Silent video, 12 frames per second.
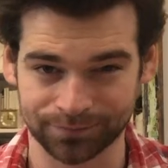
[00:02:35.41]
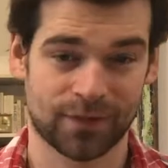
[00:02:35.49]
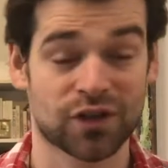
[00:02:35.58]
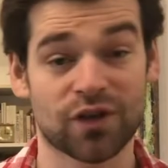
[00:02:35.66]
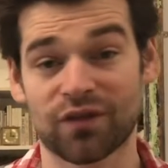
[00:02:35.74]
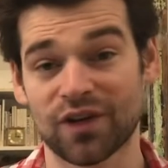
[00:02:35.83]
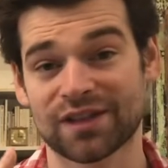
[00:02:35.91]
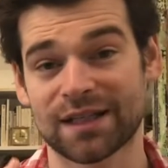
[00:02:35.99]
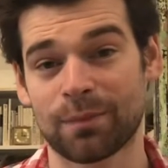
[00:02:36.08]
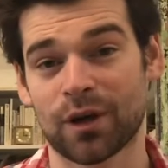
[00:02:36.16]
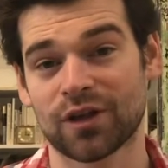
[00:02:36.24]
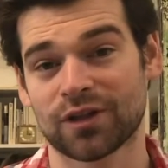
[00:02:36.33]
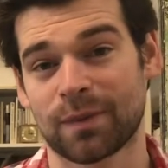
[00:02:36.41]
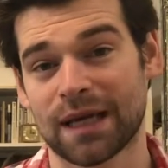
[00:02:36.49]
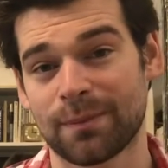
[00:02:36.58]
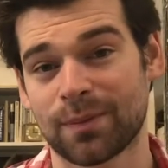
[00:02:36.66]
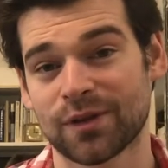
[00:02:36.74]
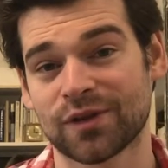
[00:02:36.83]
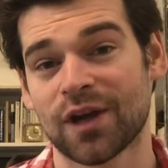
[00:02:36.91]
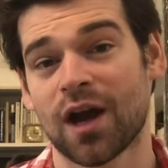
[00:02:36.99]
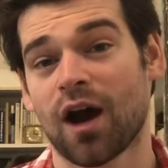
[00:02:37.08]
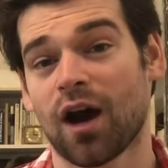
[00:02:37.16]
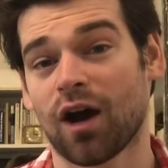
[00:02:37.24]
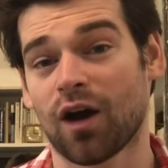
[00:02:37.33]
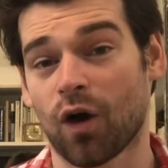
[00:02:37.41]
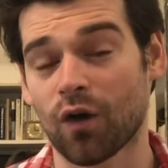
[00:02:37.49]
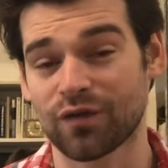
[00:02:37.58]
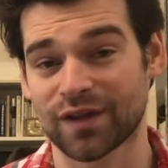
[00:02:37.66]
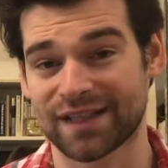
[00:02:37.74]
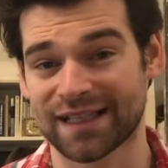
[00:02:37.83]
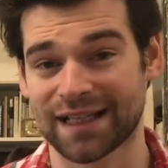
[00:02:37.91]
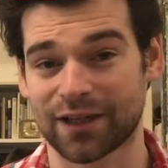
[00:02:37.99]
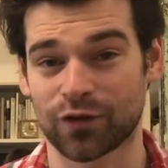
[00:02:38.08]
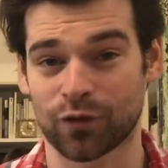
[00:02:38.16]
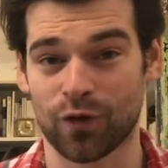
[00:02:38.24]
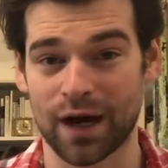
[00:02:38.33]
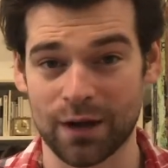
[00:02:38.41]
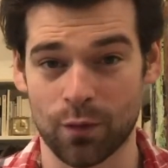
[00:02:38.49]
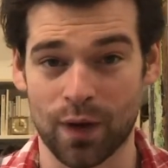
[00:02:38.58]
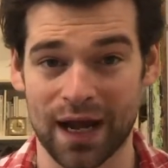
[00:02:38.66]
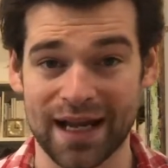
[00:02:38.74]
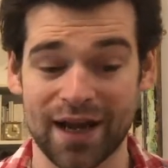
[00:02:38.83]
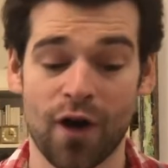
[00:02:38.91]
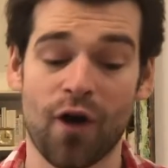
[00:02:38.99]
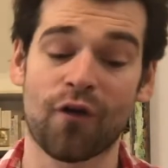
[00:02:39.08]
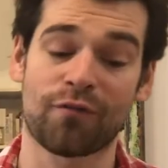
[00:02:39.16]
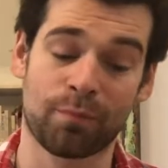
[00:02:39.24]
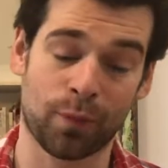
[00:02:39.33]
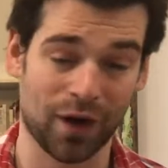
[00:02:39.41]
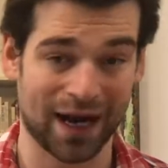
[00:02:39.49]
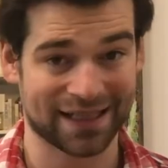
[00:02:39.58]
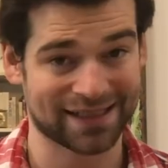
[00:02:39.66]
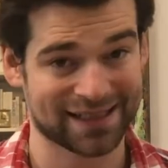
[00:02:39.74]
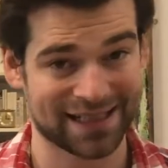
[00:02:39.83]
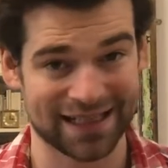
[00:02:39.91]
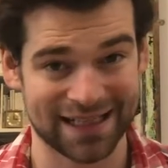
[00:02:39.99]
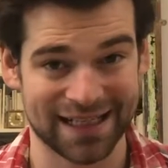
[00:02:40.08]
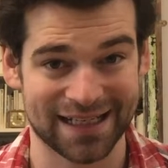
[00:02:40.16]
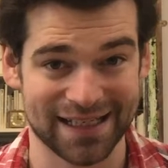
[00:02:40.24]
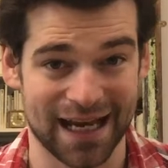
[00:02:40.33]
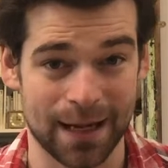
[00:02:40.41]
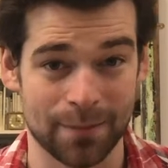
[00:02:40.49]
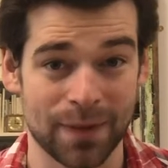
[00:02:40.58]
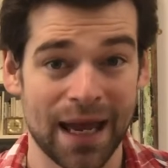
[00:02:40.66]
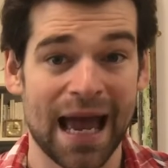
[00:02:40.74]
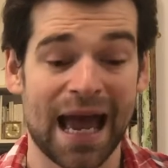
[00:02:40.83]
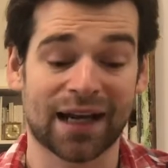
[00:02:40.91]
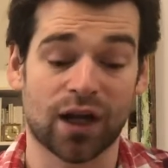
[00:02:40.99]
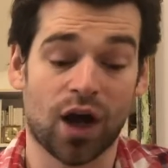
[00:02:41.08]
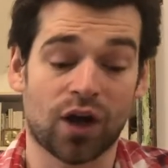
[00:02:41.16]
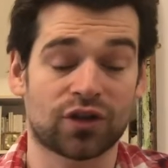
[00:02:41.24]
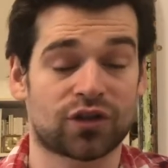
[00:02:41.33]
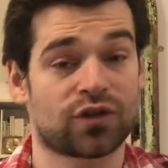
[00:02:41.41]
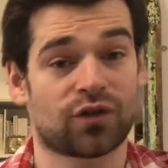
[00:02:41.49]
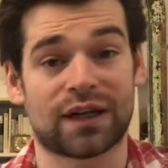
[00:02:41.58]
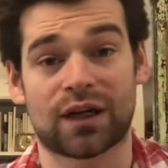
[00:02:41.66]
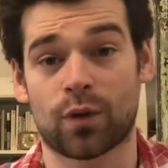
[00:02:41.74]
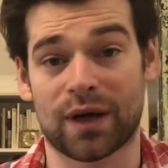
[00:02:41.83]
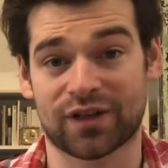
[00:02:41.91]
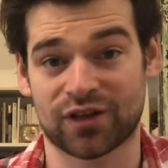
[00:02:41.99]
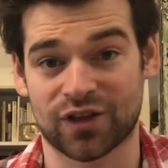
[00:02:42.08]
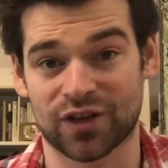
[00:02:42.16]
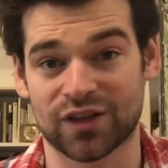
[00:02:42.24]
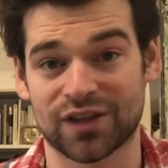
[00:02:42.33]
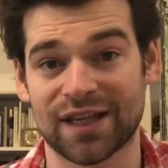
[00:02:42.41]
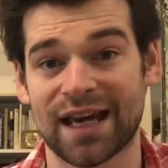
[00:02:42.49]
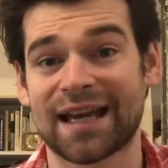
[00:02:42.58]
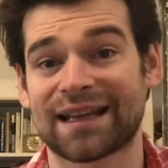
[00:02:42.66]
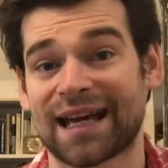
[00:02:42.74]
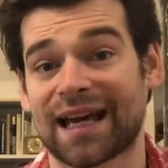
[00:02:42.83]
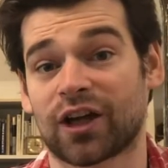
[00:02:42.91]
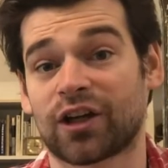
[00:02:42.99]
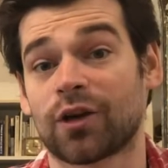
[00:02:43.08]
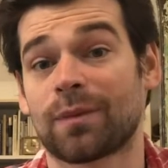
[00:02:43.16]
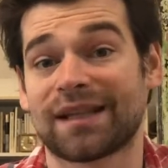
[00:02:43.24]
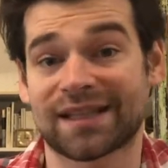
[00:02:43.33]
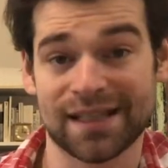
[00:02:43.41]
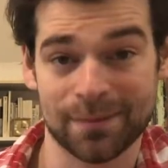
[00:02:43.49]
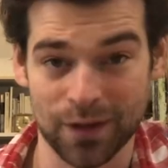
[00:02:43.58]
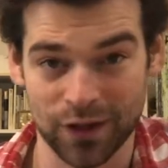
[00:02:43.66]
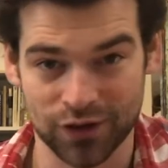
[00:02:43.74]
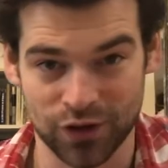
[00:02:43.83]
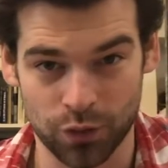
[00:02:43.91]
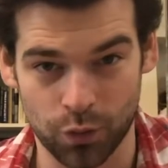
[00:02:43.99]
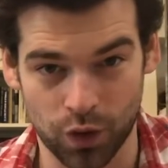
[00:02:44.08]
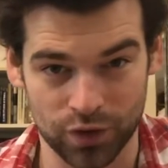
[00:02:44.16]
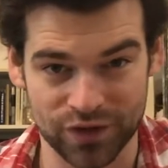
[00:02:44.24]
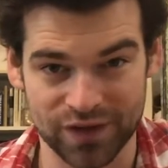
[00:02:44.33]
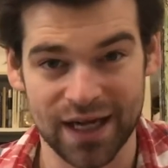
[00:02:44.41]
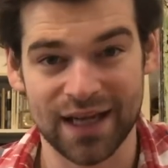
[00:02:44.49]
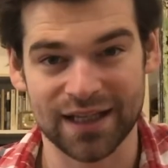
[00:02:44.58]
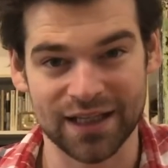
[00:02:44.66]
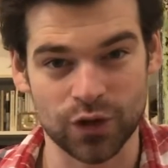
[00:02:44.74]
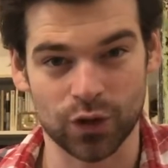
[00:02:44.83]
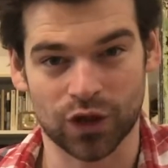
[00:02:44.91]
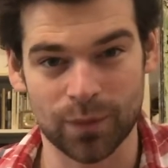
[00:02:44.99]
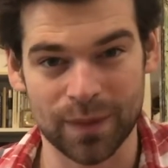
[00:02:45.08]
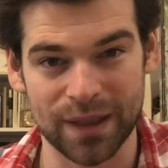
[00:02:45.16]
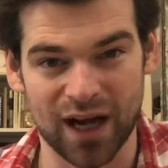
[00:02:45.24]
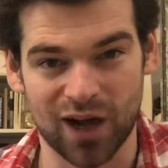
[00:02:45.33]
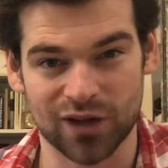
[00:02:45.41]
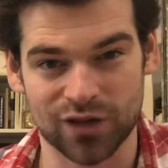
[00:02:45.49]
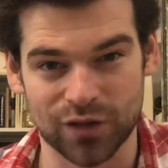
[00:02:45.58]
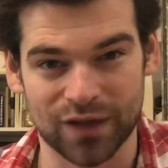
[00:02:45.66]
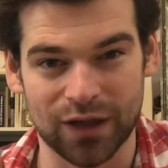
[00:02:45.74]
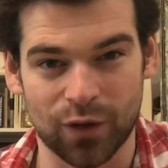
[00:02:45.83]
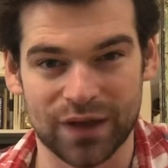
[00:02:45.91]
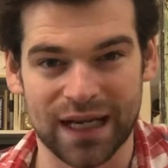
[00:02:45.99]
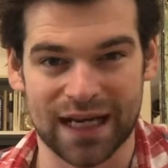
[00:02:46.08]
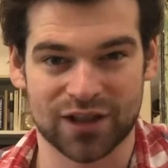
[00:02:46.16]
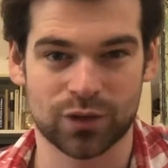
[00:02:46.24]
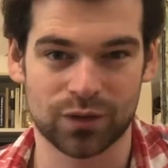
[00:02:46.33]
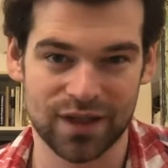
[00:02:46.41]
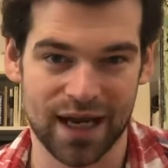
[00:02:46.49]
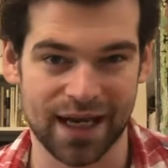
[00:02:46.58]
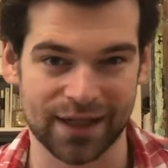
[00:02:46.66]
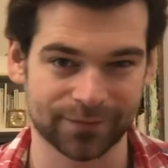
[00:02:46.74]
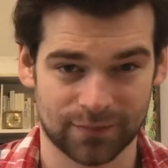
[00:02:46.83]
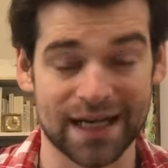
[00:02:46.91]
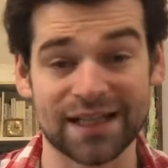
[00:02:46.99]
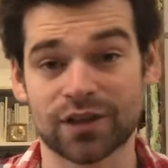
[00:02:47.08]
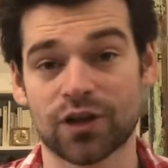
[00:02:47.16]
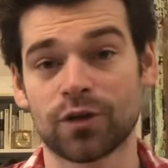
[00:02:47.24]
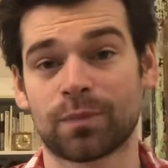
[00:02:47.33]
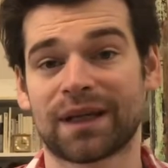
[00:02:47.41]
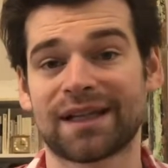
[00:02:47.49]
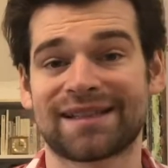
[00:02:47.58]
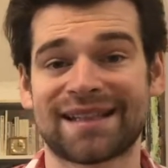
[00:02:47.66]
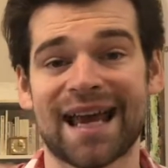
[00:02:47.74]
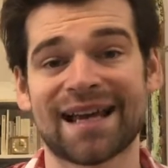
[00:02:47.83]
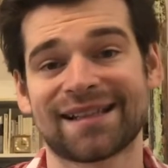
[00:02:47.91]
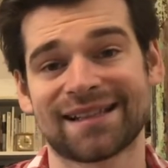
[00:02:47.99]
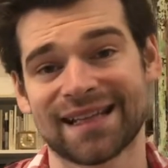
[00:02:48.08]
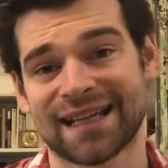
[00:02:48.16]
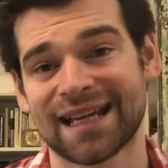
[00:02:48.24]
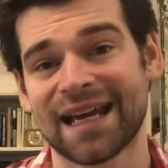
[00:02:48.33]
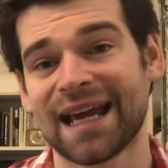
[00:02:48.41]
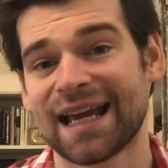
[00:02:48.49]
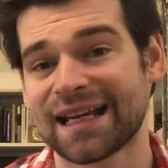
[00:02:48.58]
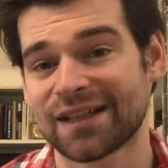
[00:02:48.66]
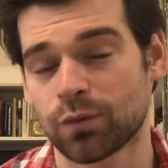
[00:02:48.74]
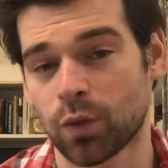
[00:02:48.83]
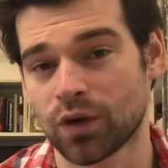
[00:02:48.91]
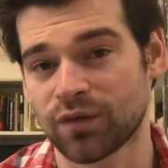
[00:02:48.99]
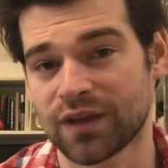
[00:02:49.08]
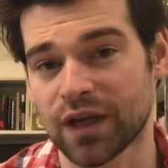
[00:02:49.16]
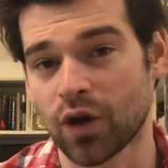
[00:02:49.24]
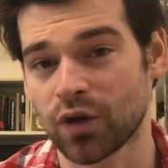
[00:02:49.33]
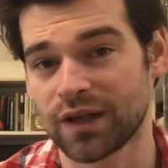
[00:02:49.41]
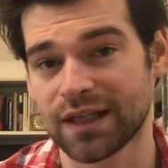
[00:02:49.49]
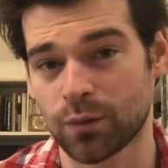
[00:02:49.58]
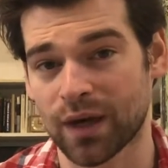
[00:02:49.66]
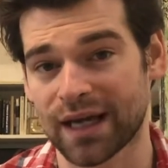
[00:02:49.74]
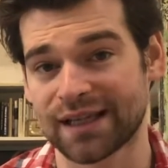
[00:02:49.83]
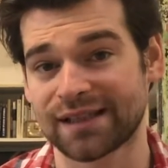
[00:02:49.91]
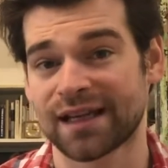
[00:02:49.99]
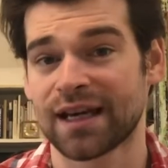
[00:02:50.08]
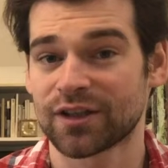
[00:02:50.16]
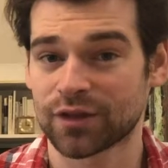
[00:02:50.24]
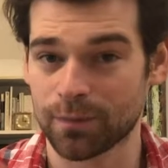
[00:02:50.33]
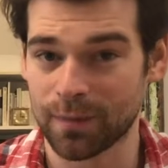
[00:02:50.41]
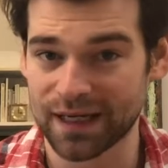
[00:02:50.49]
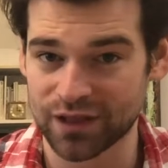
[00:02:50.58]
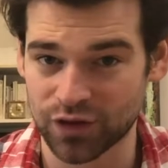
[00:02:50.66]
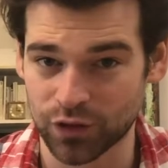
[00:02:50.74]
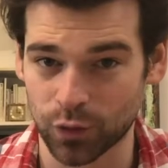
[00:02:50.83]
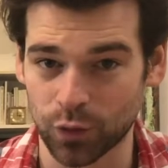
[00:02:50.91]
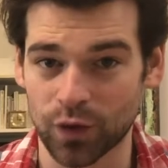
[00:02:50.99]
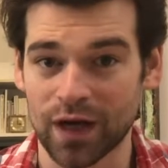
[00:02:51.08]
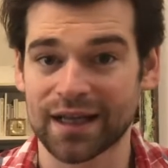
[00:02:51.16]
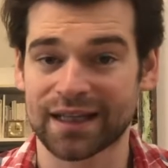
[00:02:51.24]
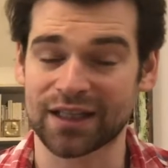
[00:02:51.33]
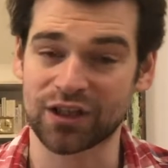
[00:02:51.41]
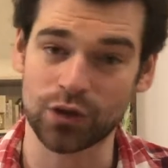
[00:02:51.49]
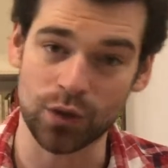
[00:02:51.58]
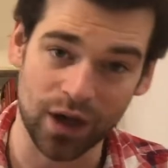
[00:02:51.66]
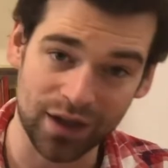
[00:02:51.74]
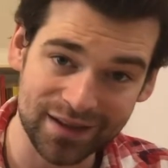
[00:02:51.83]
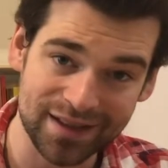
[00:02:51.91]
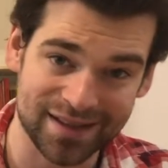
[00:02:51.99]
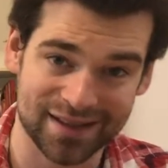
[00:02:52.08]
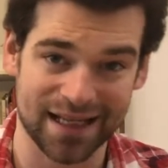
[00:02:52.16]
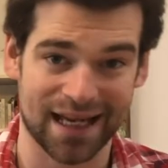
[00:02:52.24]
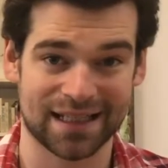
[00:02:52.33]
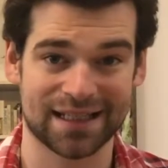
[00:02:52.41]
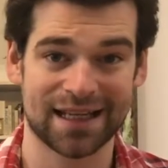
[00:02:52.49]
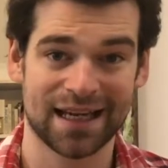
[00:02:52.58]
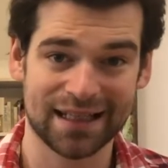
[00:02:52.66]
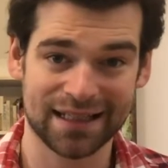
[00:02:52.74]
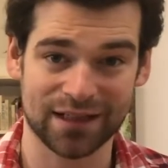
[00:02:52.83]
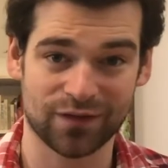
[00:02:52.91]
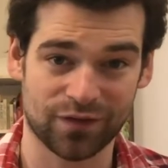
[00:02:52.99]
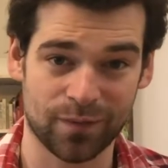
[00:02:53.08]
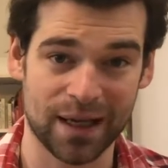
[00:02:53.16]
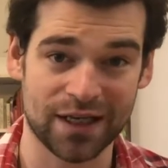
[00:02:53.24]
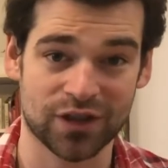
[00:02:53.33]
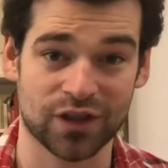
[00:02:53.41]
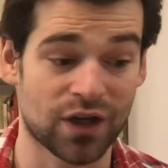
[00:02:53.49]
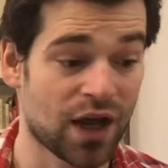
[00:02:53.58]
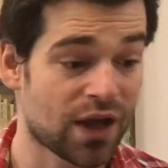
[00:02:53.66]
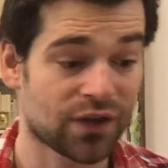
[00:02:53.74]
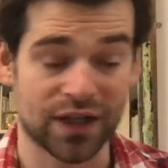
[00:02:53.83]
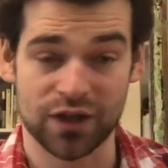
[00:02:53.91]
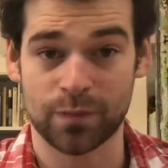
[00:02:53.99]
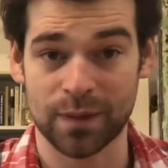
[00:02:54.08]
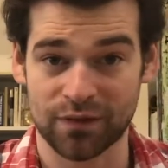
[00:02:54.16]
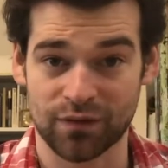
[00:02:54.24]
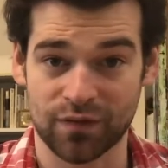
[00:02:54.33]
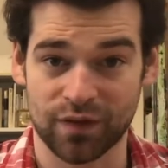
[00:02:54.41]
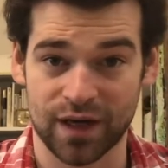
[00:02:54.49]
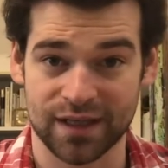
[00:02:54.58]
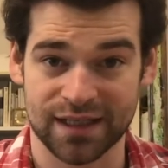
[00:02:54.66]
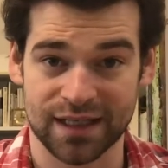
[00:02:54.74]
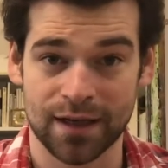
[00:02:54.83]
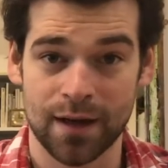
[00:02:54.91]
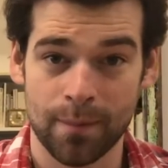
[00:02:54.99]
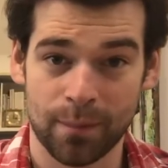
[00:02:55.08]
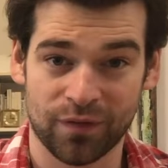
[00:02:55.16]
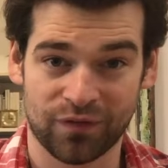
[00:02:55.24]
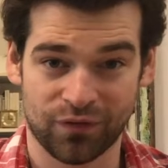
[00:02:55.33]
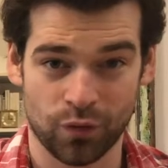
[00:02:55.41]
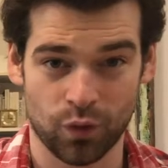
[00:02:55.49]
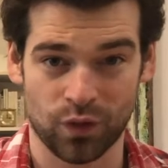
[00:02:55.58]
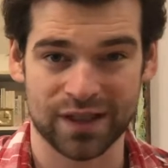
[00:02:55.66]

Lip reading: So firstly, past papers are obviously a great way of practicing the exam and answering questions that are going to be similar to the ones that you're going to be answering on the actual day. And it's good because testing is one of the only ways to make sure that you understand the information that you've been revising before.